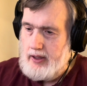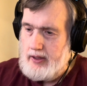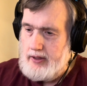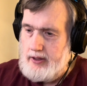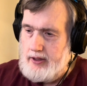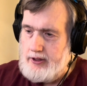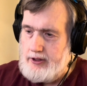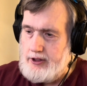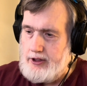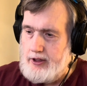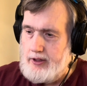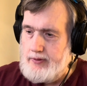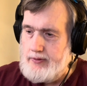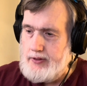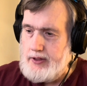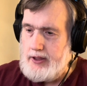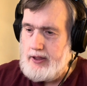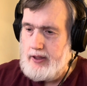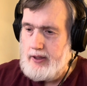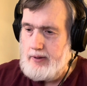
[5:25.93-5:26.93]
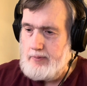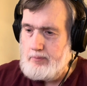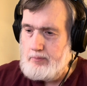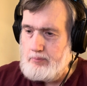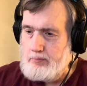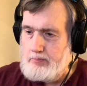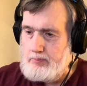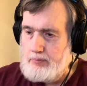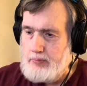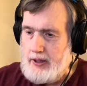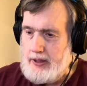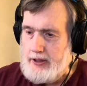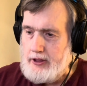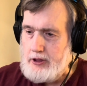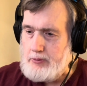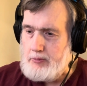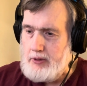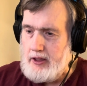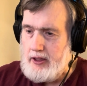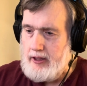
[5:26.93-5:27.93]
deserves
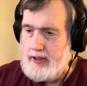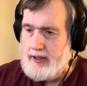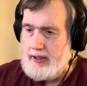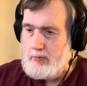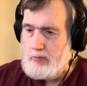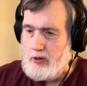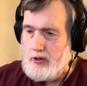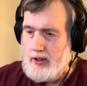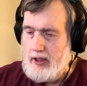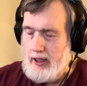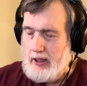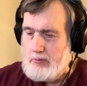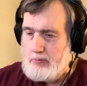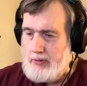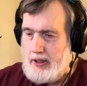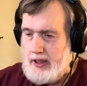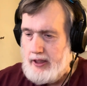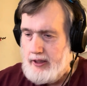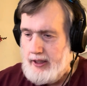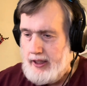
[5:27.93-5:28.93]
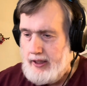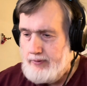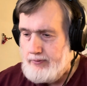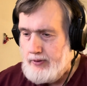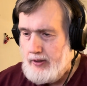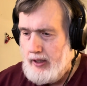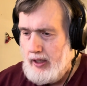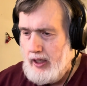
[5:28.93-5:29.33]
punishment that they won't allow me to give.